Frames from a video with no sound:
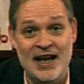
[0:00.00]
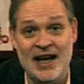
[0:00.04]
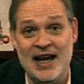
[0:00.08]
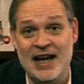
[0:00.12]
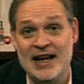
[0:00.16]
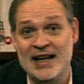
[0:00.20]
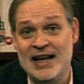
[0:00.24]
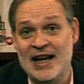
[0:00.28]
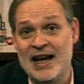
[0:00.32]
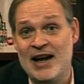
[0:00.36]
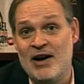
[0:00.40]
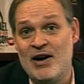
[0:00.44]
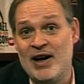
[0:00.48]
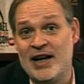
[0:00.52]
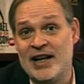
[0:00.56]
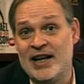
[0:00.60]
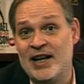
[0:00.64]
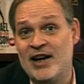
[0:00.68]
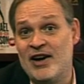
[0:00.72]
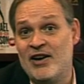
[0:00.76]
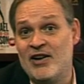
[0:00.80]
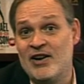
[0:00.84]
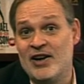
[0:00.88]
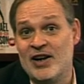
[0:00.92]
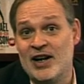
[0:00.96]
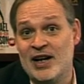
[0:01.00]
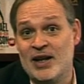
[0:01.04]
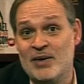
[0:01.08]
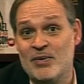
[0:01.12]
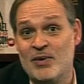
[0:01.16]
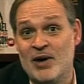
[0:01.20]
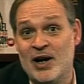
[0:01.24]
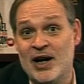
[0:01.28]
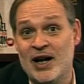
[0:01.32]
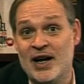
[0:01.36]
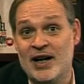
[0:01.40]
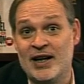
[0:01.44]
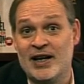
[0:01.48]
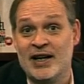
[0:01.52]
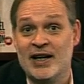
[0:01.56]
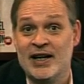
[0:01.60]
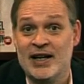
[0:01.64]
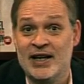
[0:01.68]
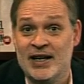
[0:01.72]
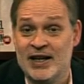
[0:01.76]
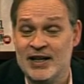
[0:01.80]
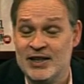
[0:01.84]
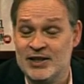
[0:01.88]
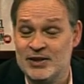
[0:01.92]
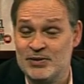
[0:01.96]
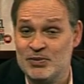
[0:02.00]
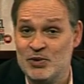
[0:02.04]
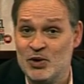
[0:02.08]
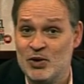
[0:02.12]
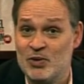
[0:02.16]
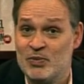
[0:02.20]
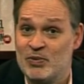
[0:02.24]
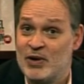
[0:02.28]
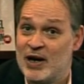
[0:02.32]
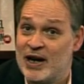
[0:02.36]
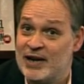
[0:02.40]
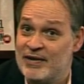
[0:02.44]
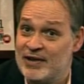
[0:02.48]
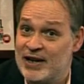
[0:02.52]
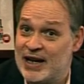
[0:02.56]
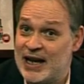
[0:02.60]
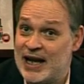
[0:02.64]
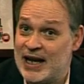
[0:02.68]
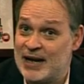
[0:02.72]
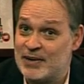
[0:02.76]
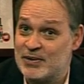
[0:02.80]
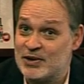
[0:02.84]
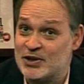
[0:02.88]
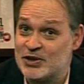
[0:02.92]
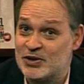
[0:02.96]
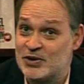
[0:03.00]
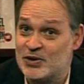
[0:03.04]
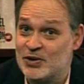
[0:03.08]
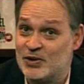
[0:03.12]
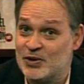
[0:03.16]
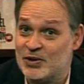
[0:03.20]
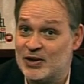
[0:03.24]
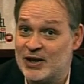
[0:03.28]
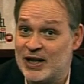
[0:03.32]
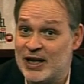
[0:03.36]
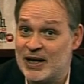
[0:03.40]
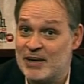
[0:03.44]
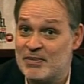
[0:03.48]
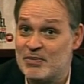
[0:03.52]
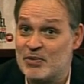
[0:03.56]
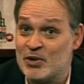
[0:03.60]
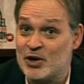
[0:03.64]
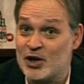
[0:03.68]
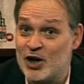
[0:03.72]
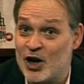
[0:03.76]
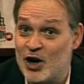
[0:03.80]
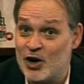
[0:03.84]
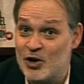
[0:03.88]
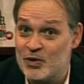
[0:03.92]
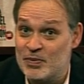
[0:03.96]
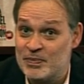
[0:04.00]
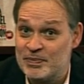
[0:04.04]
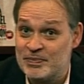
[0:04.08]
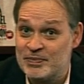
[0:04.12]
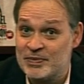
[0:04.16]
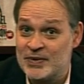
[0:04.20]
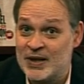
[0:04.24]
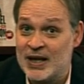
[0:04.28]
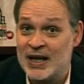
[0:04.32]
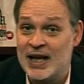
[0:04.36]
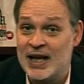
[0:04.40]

and now I currently work in a small private language school in Brno,